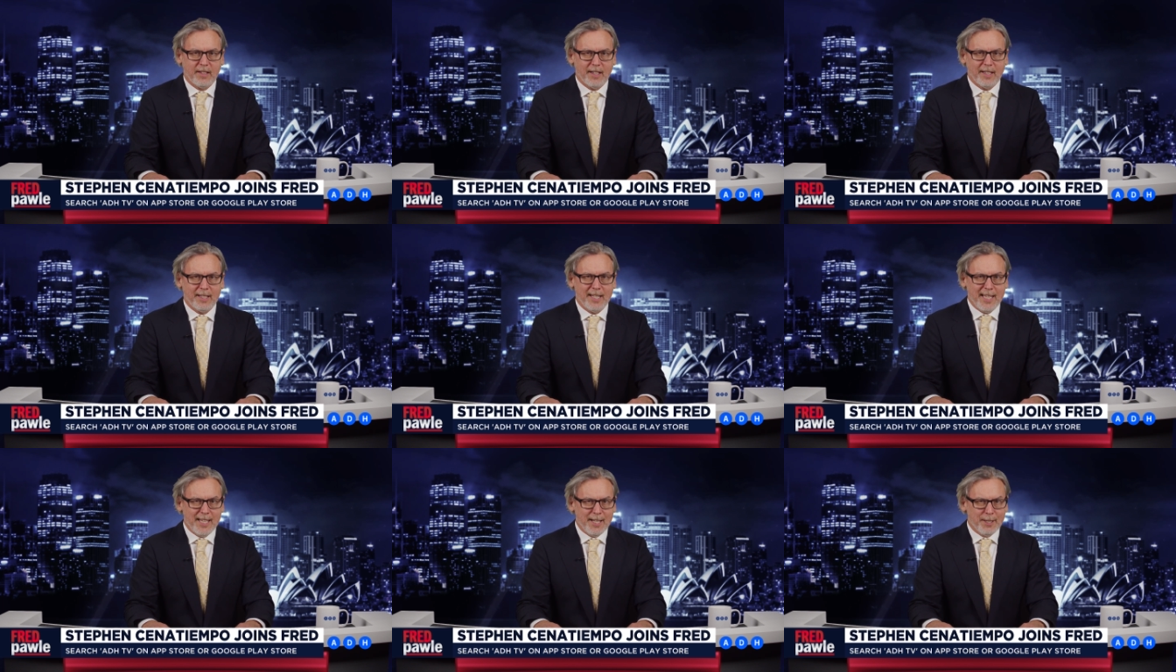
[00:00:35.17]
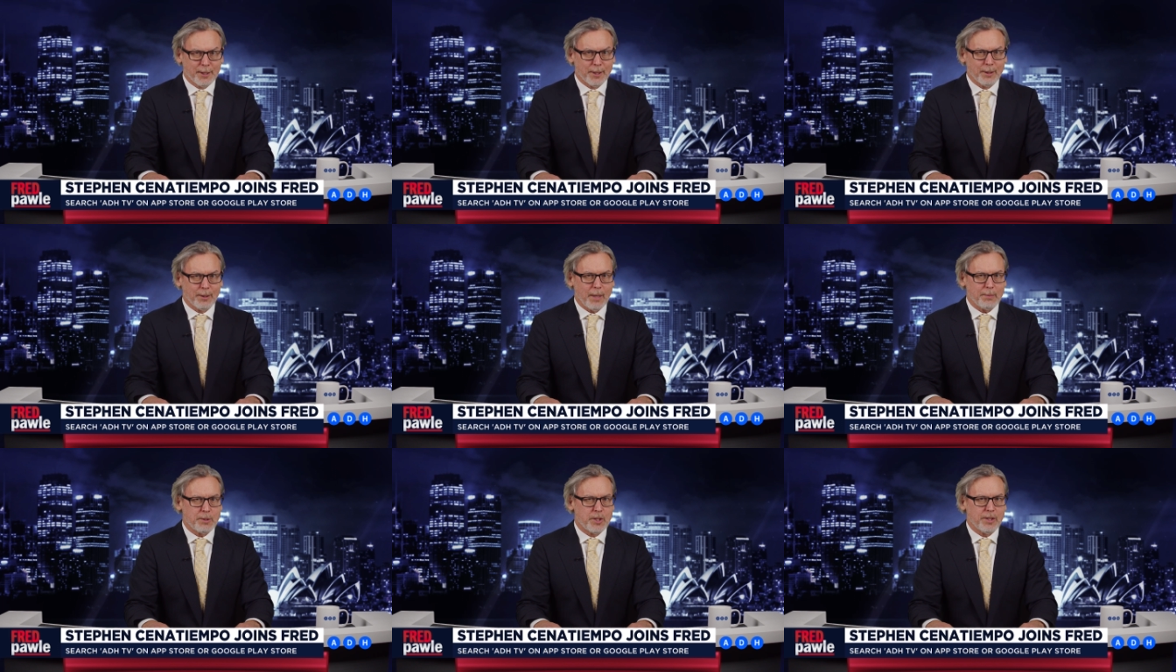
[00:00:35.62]
And he
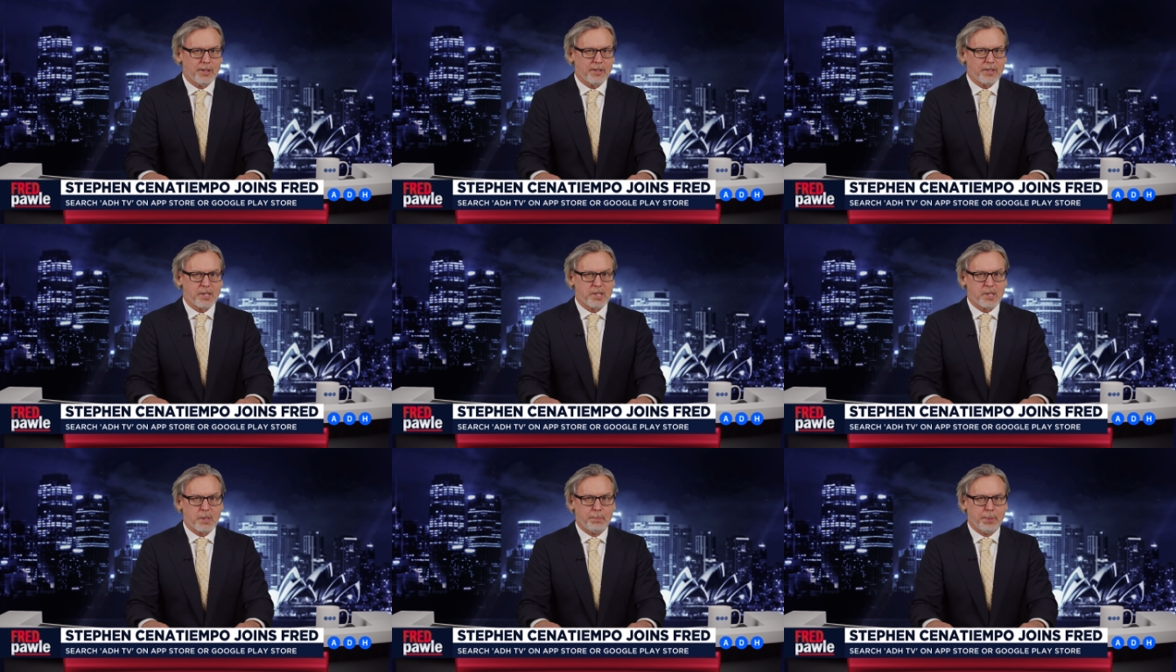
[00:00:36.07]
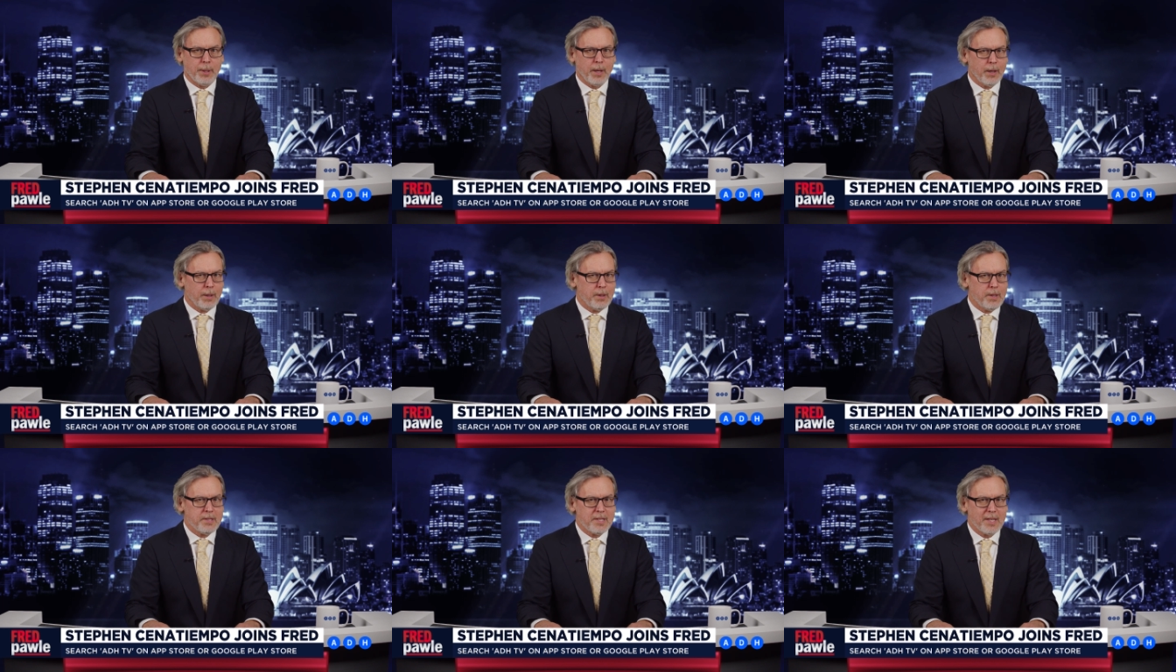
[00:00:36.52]
grew up during the
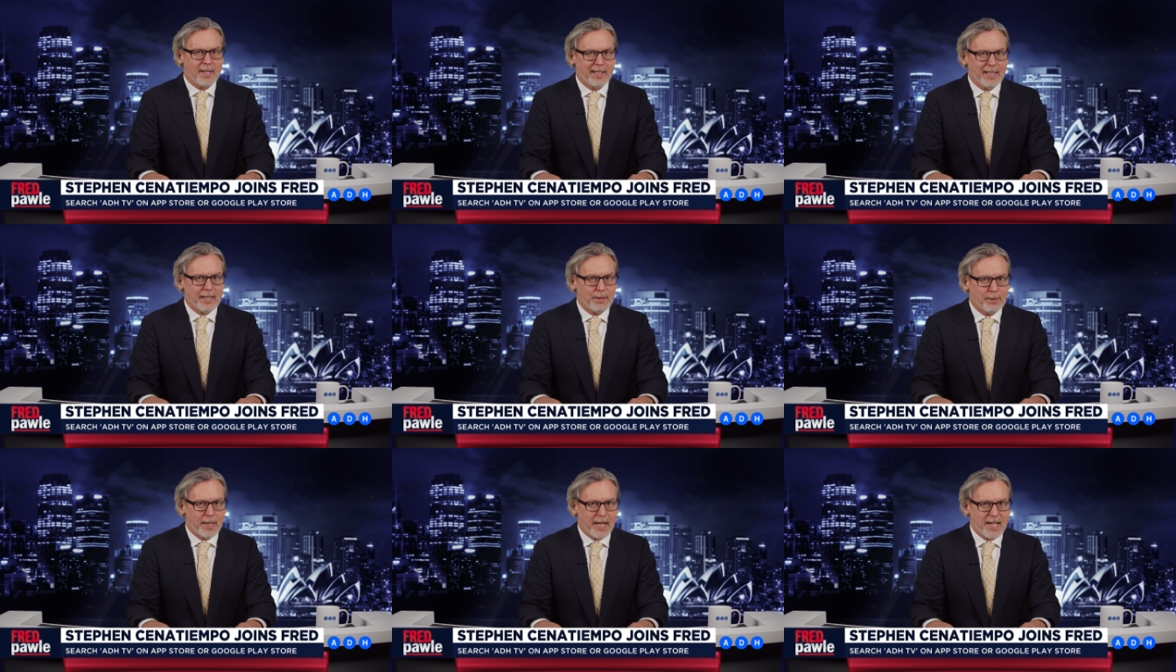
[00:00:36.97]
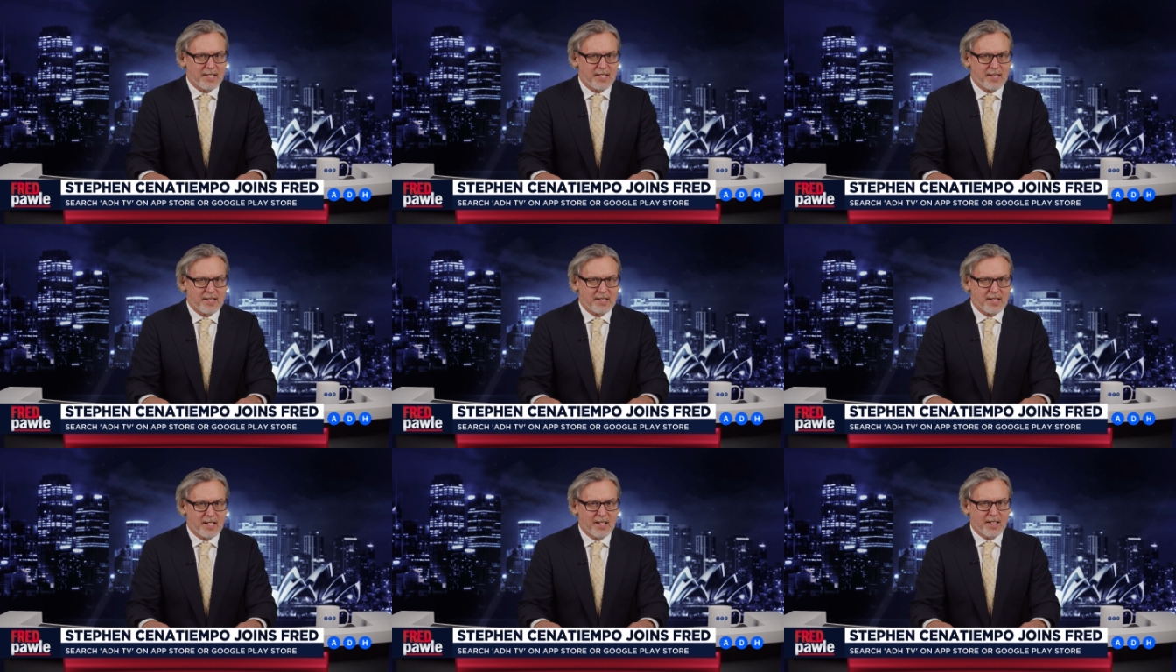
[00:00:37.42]
supposedly
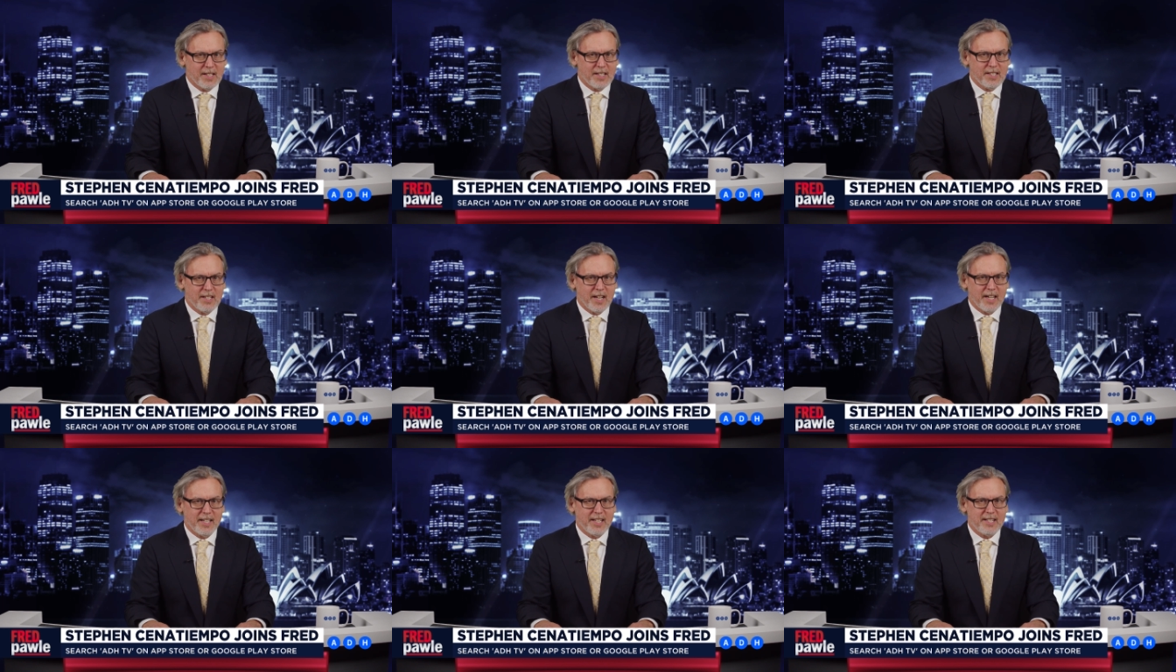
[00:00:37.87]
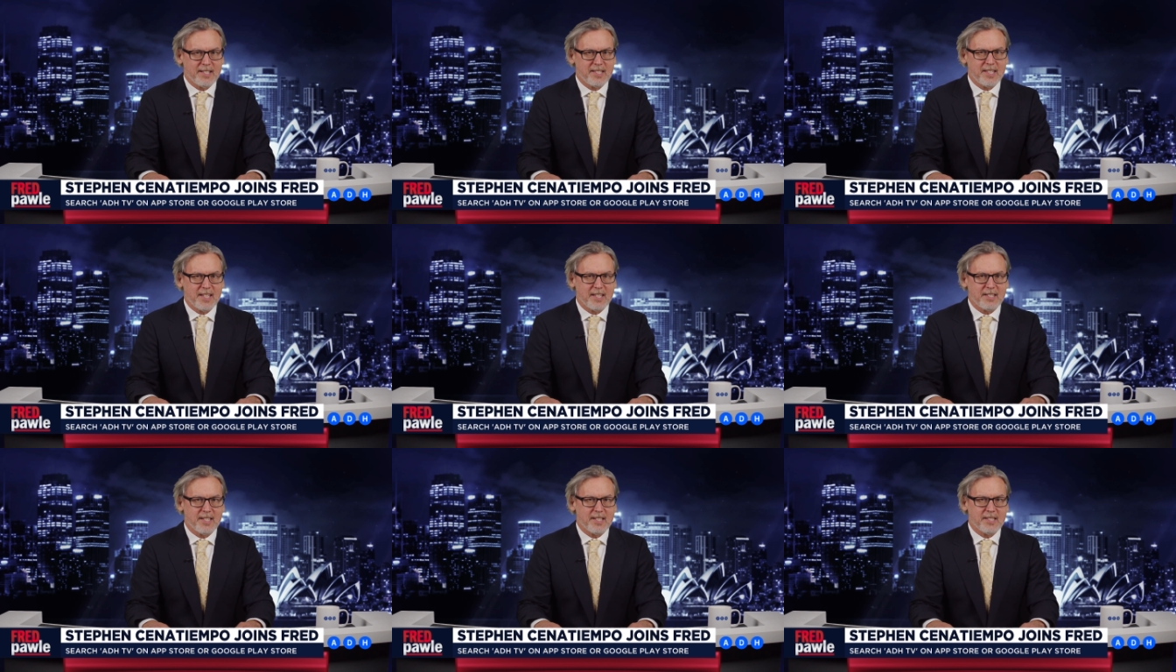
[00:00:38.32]
racist
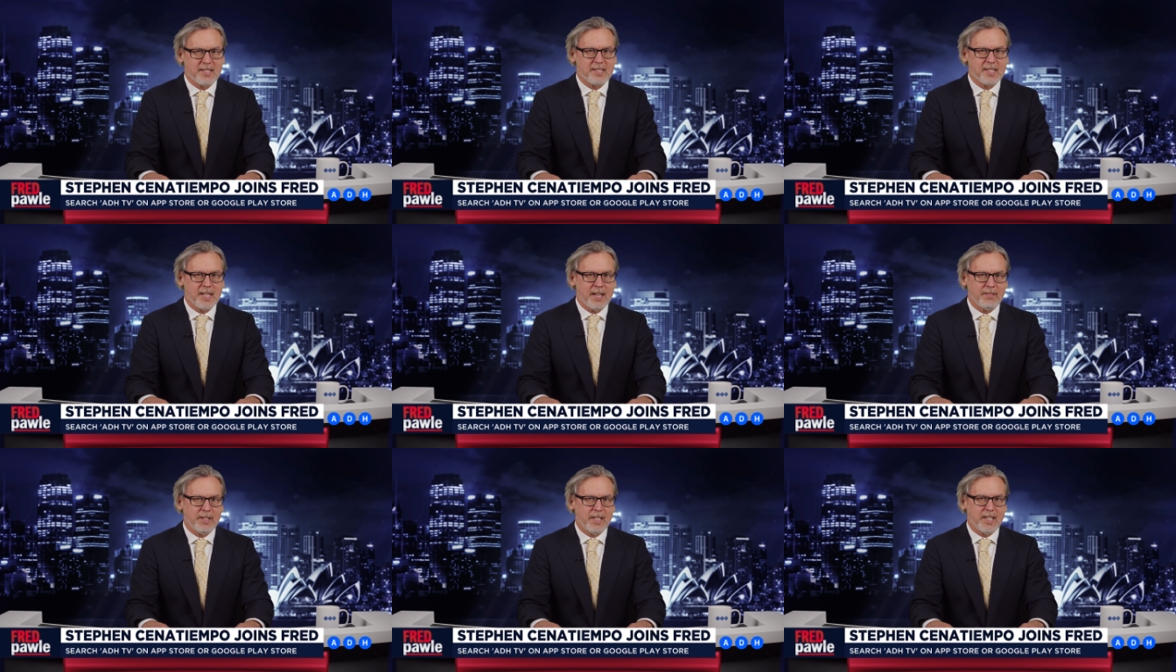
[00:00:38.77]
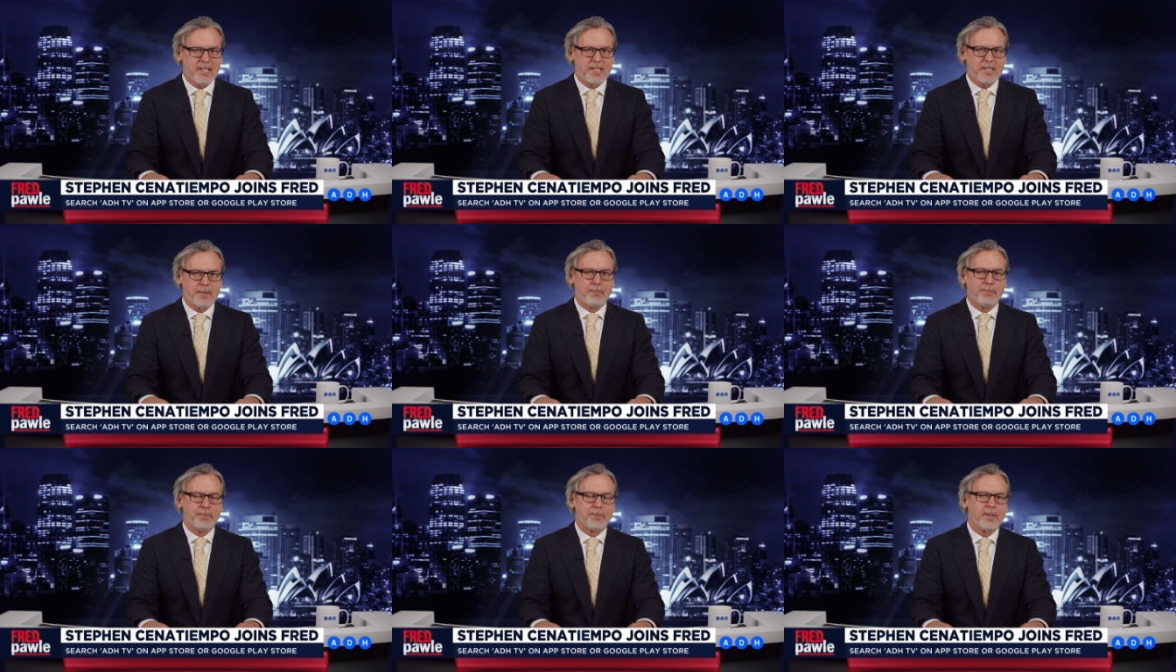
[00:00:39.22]
1960s and 70s.